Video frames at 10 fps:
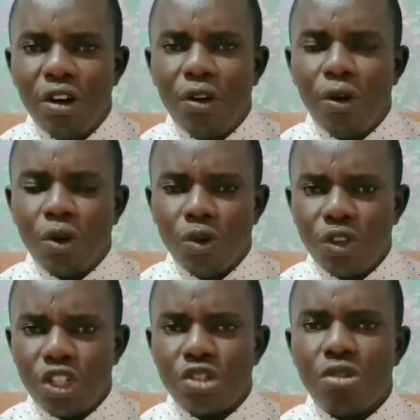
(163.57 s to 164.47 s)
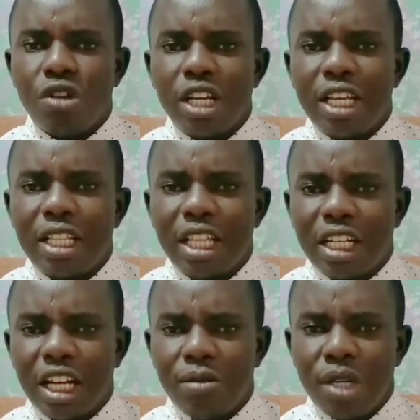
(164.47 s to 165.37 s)
or on the story that
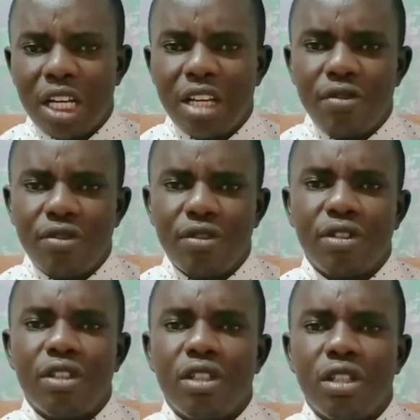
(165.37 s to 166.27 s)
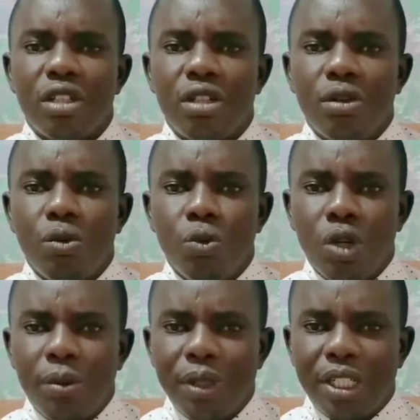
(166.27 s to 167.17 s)
I believe
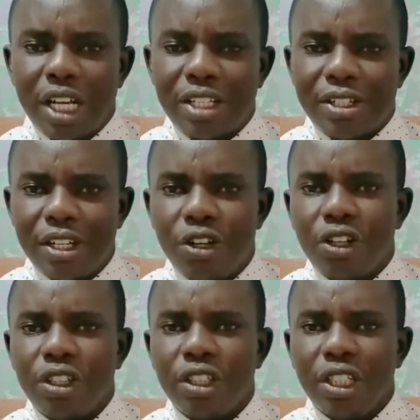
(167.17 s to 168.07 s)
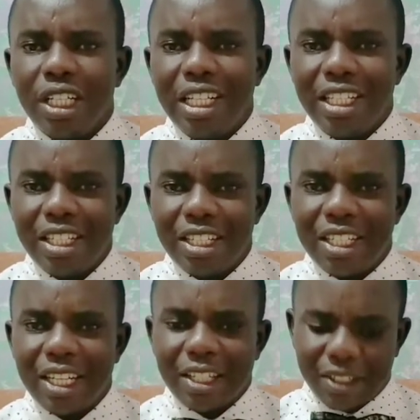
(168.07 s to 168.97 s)
will be tested on in this
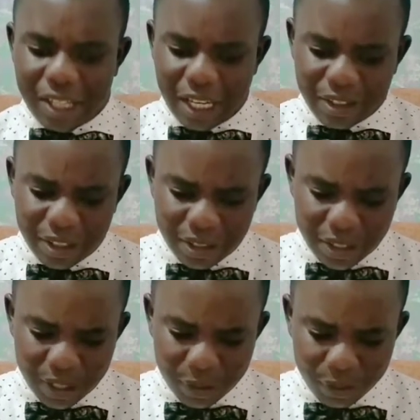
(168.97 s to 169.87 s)
year's Kcse.